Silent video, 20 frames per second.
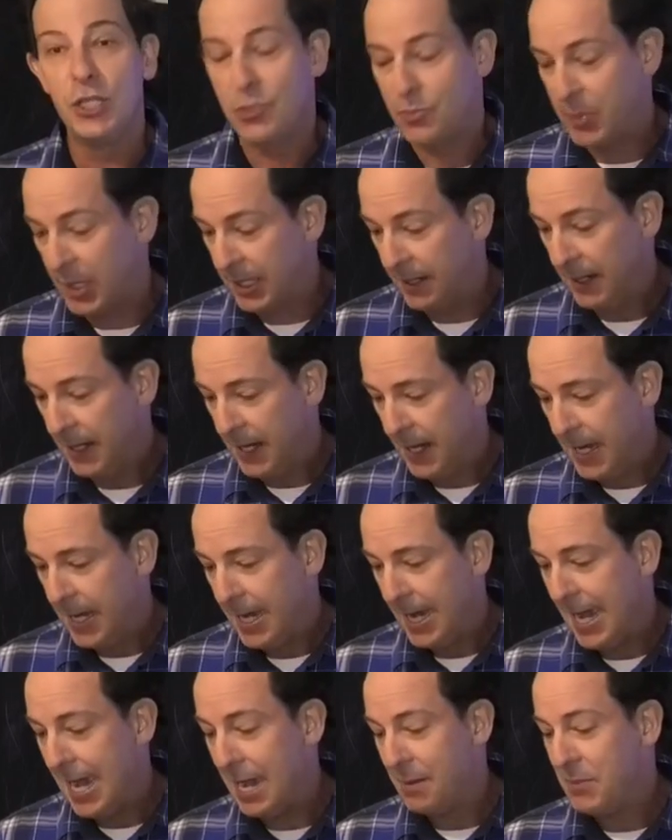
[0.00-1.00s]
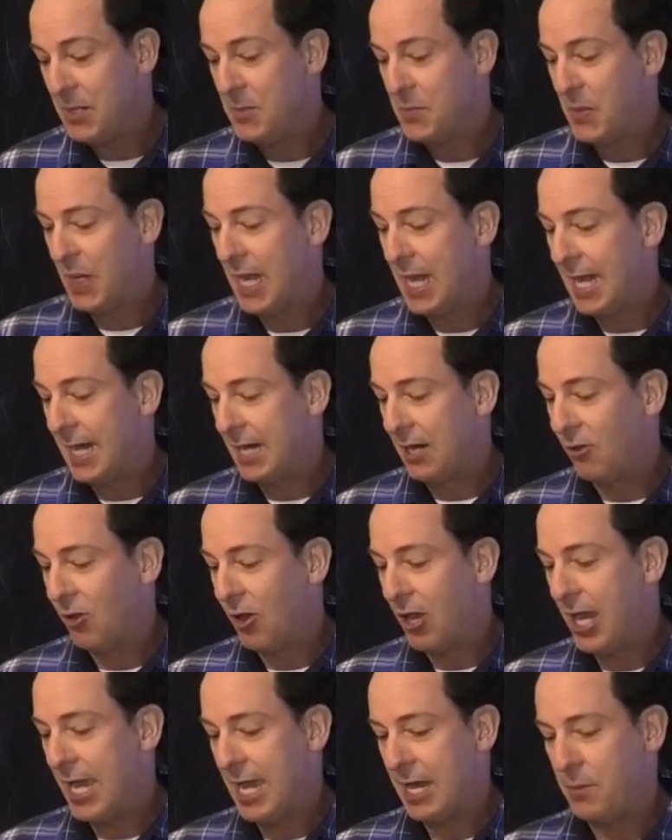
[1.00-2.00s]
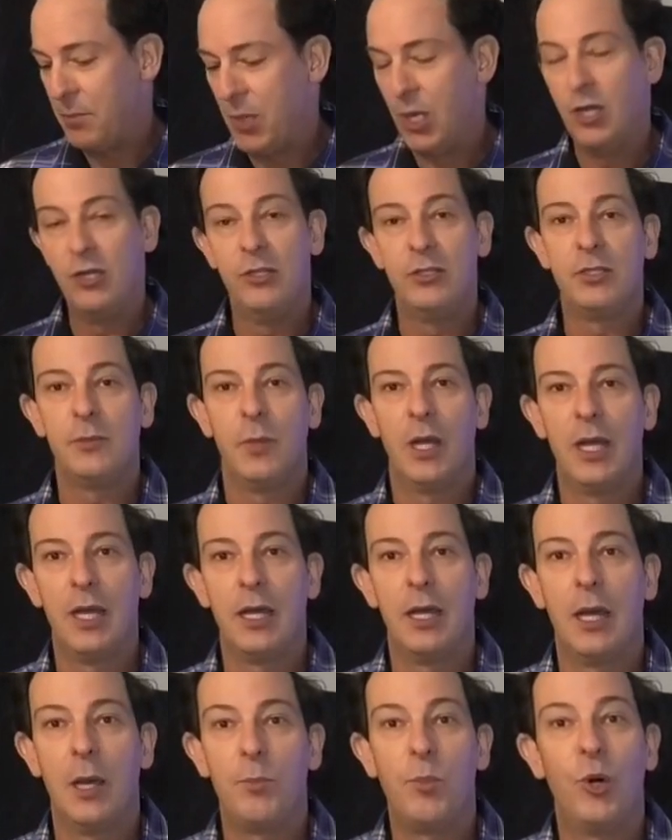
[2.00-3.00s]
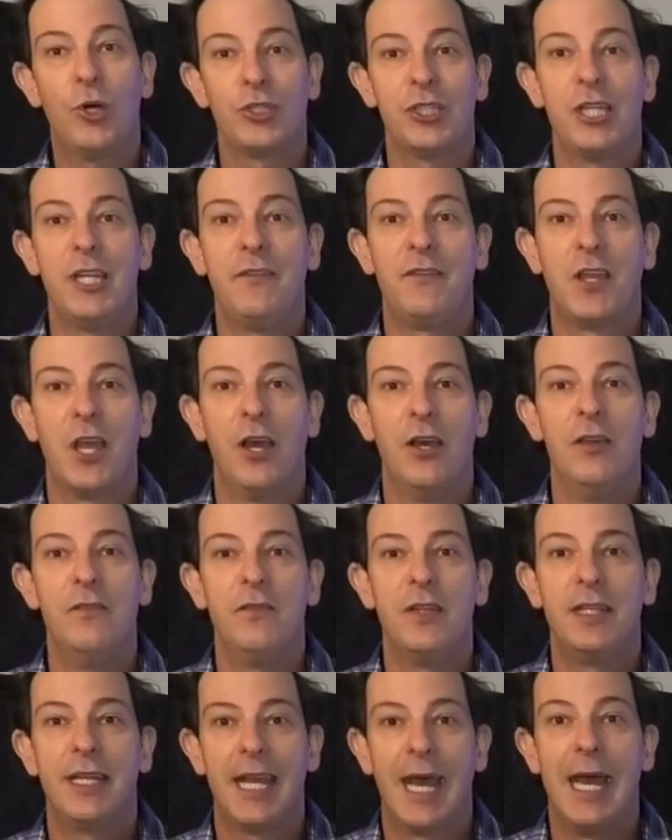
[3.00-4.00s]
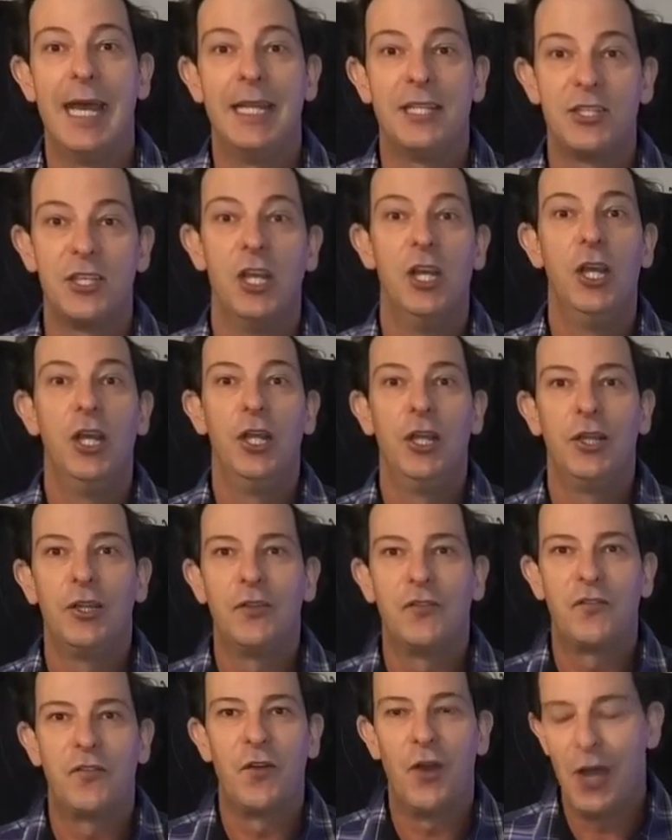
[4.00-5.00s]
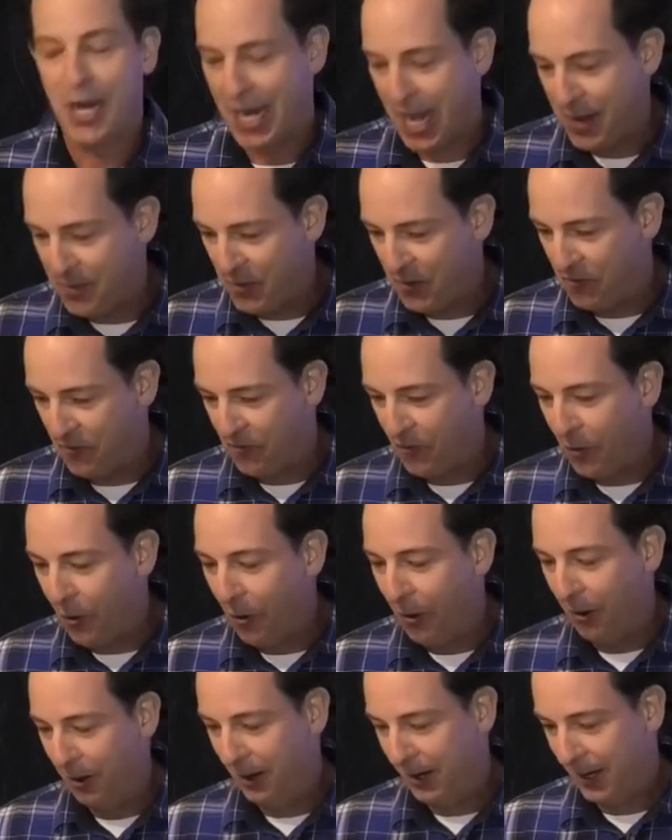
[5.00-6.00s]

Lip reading: but Albion Park High had a positive COVID case the Friday before.